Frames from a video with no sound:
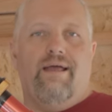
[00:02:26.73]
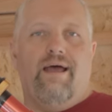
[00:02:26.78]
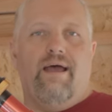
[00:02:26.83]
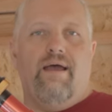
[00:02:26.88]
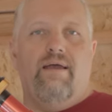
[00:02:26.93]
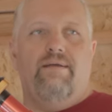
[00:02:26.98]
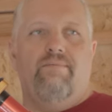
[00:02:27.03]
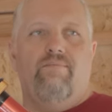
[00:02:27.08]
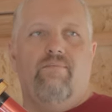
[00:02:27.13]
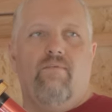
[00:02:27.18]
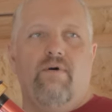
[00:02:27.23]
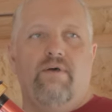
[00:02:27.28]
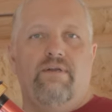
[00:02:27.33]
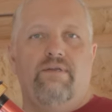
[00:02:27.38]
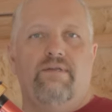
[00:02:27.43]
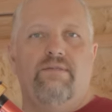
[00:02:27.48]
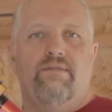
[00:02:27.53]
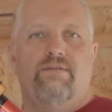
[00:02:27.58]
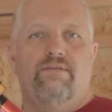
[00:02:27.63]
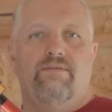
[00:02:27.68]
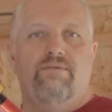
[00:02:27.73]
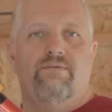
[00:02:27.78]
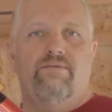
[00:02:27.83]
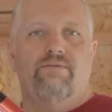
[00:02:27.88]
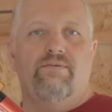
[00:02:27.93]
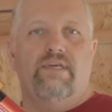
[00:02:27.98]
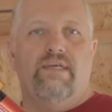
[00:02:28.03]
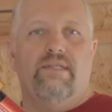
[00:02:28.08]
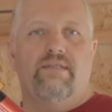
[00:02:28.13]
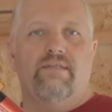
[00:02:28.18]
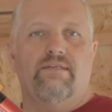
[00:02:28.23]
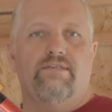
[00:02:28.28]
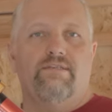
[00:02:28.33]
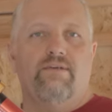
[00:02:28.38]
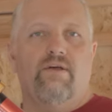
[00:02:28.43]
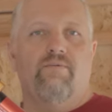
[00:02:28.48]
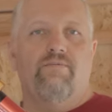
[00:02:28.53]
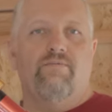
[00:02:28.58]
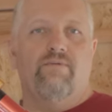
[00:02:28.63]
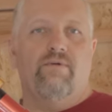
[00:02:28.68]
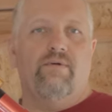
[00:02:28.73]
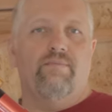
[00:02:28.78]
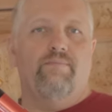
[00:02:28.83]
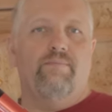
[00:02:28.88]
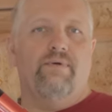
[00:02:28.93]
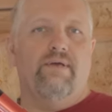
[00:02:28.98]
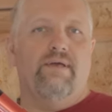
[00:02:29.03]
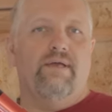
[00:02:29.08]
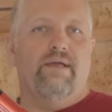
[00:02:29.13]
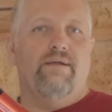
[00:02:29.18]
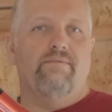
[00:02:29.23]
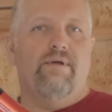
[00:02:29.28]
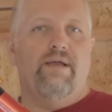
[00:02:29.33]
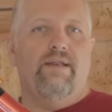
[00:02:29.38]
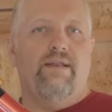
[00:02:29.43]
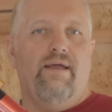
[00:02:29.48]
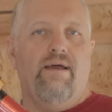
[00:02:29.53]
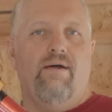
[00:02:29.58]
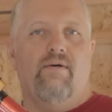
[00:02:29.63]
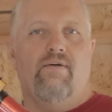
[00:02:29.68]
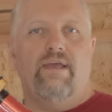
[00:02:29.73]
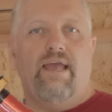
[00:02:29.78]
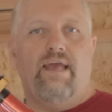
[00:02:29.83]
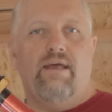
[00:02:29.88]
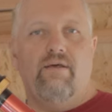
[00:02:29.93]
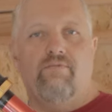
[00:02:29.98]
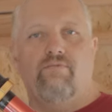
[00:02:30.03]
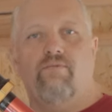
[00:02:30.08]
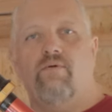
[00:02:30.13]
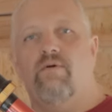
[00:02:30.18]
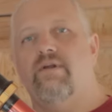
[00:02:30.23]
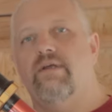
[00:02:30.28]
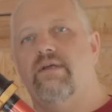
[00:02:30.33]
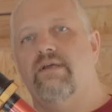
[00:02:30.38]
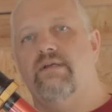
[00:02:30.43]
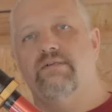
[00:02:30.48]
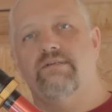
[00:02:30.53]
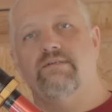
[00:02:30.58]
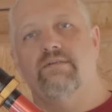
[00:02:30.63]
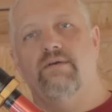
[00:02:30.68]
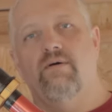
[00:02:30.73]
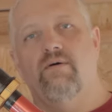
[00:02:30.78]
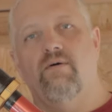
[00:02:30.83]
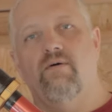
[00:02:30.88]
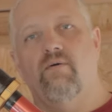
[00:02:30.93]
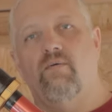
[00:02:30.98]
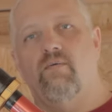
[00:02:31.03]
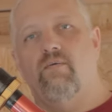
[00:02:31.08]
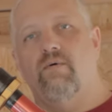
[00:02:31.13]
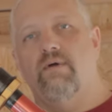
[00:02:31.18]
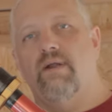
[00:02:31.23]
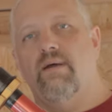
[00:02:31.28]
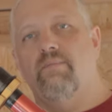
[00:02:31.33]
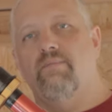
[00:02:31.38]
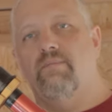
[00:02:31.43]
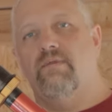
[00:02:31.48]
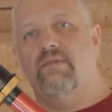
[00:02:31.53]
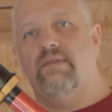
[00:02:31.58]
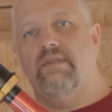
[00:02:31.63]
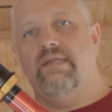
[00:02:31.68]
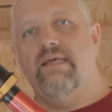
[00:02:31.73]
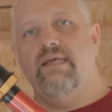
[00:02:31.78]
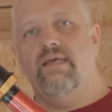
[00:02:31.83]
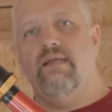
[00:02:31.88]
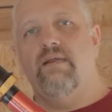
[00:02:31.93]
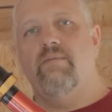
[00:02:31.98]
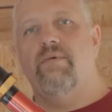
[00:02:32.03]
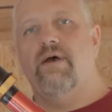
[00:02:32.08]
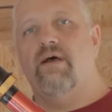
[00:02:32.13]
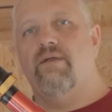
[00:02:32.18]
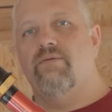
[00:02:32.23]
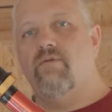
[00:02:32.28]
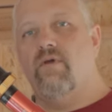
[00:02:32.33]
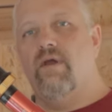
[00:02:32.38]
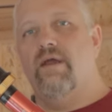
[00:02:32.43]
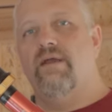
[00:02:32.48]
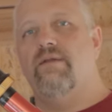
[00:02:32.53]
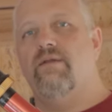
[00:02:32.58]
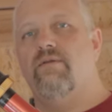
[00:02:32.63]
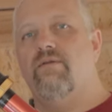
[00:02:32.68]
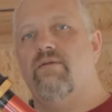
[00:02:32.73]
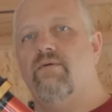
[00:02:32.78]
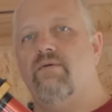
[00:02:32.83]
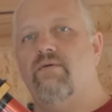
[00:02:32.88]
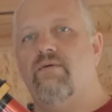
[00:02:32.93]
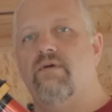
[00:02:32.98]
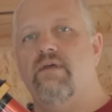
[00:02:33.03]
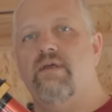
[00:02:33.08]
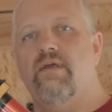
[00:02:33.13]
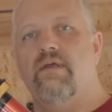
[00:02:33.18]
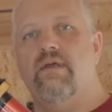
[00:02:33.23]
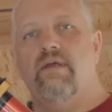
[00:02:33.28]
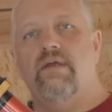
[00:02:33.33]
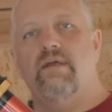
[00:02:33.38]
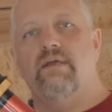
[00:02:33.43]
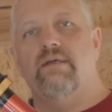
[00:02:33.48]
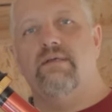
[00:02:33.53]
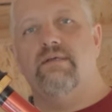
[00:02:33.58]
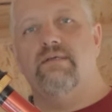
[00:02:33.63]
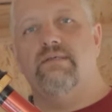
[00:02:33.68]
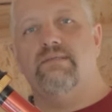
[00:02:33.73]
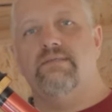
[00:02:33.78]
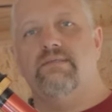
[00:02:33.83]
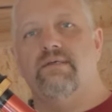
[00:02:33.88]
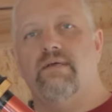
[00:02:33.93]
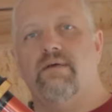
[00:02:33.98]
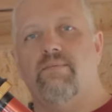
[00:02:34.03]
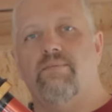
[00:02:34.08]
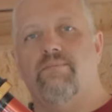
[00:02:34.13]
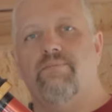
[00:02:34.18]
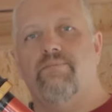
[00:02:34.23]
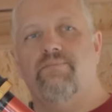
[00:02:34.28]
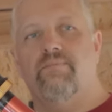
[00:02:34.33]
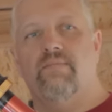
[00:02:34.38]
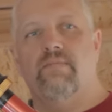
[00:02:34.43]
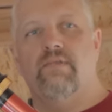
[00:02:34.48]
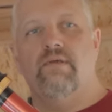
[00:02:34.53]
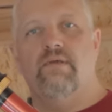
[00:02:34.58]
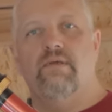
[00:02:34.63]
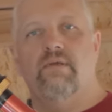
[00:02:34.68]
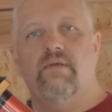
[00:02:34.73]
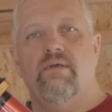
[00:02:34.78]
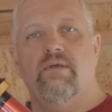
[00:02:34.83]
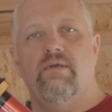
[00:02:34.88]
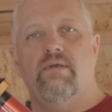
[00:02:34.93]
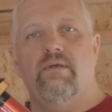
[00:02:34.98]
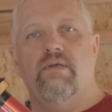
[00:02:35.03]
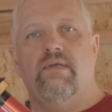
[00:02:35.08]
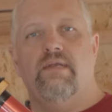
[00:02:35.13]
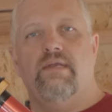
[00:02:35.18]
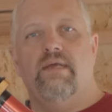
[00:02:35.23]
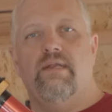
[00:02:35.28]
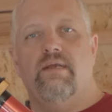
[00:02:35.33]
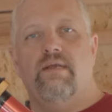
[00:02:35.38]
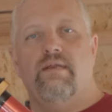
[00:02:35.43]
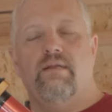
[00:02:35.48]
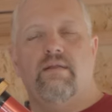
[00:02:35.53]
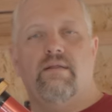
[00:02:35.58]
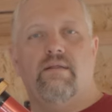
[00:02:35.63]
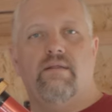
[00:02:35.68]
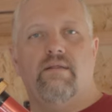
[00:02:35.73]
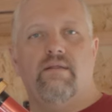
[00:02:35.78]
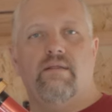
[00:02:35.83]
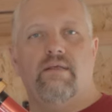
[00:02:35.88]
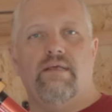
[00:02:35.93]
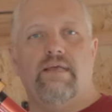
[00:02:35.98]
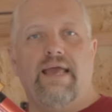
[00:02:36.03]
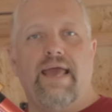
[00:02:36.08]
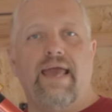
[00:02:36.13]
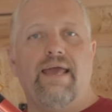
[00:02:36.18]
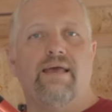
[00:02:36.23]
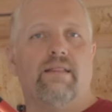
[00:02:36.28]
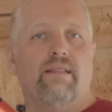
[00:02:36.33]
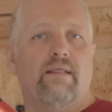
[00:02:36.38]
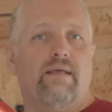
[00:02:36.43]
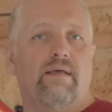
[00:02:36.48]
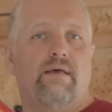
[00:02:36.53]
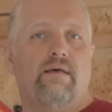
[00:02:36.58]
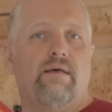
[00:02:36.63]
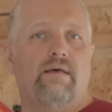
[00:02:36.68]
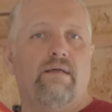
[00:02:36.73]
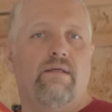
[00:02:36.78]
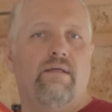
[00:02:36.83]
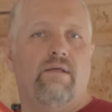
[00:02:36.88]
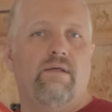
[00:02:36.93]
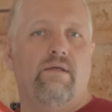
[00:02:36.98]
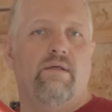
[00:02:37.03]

I wanted to get the sulfur, but right now can't afford it. So what I'm thinking about trying to do is um, getting the Antlia